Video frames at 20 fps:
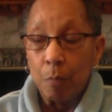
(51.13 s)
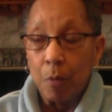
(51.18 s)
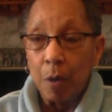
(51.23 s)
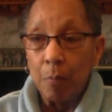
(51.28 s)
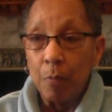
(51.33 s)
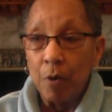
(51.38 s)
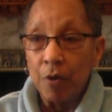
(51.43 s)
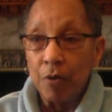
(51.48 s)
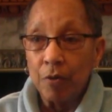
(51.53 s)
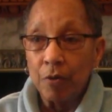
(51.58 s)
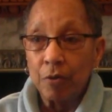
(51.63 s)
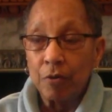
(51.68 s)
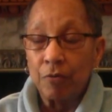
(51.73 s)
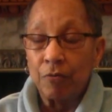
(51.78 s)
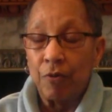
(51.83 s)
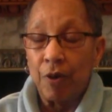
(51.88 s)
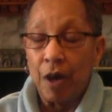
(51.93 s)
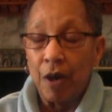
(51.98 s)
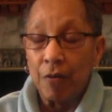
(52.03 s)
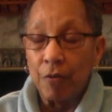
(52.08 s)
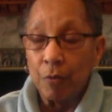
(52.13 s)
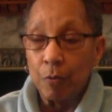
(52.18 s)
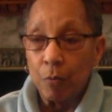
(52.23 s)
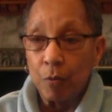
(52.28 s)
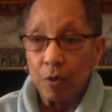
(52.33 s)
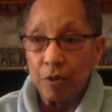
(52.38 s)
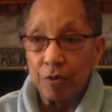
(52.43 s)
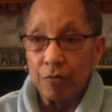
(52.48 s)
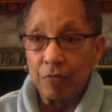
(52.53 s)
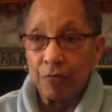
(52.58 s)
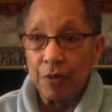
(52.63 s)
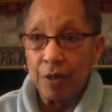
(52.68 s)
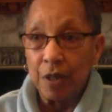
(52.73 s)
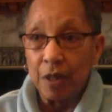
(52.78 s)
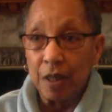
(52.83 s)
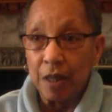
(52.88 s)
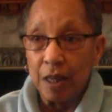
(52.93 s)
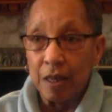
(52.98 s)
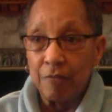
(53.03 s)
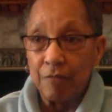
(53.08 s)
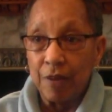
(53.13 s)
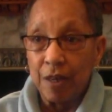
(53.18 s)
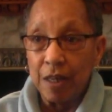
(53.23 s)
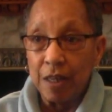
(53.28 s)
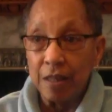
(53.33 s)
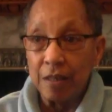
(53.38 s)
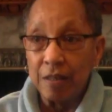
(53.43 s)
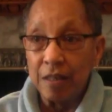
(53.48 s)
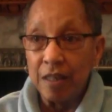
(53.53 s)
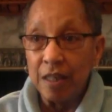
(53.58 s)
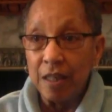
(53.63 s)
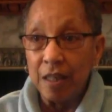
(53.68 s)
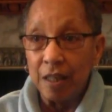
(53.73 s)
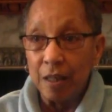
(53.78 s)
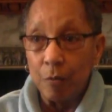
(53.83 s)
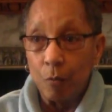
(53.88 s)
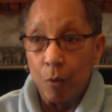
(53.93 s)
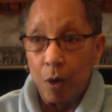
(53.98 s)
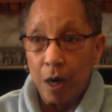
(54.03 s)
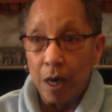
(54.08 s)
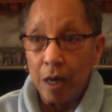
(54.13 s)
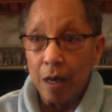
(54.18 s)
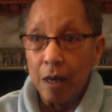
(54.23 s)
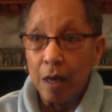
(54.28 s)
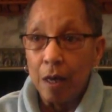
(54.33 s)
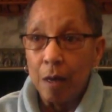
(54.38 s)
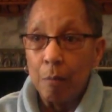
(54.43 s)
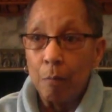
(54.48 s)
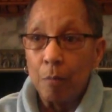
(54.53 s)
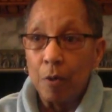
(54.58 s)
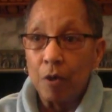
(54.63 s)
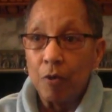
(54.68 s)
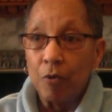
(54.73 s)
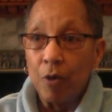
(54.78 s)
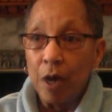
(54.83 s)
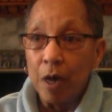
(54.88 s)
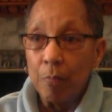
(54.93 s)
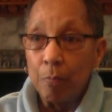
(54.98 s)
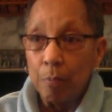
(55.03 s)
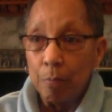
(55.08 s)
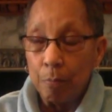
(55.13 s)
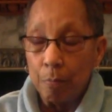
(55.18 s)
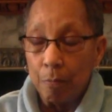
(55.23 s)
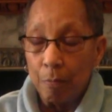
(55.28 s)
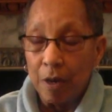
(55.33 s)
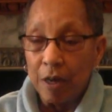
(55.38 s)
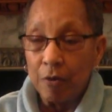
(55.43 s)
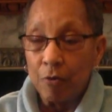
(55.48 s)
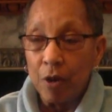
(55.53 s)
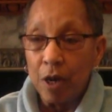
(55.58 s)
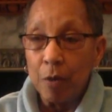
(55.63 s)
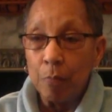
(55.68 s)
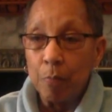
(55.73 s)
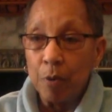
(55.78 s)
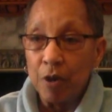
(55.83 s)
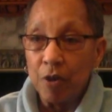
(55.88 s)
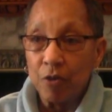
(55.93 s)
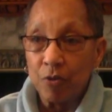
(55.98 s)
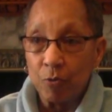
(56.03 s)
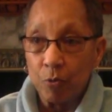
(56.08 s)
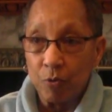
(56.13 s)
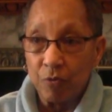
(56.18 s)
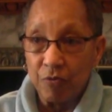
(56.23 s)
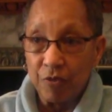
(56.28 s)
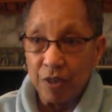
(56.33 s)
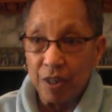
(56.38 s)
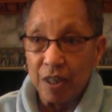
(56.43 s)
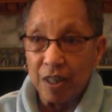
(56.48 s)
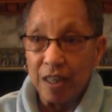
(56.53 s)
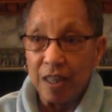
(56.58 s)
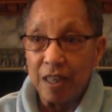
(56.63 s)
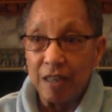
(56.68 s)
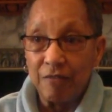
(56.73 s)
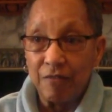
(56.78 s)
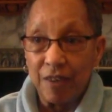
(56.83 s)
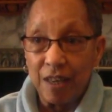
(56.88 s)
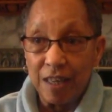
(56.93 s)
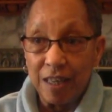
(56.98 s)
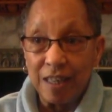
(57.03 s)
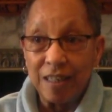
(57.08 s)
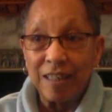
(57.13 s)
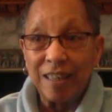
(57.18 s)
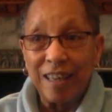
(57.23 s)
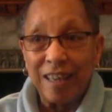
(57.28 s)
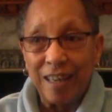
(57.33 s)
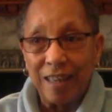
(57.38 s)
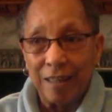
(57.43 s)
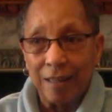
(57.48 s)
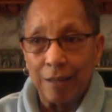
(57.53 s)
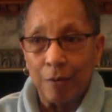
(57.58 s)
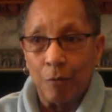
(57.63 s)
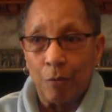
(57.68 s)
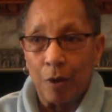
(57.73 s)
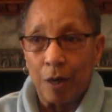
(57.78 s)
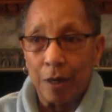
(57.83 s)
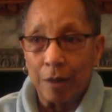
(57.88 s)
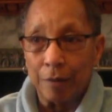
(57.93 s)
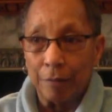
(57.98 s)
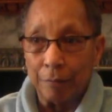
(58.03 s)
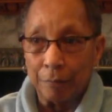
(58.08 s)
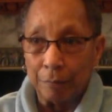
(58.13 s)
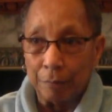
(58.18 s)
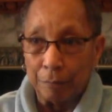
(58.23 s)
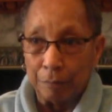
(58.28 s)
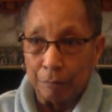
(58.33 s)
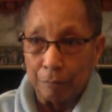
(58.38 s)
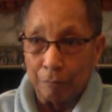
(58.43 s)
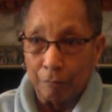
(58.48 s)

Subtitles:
My mother's father was Finley, F-I-N-D-L-E-Y, but my grandparents were Finley, F-I-N-L-E-Y.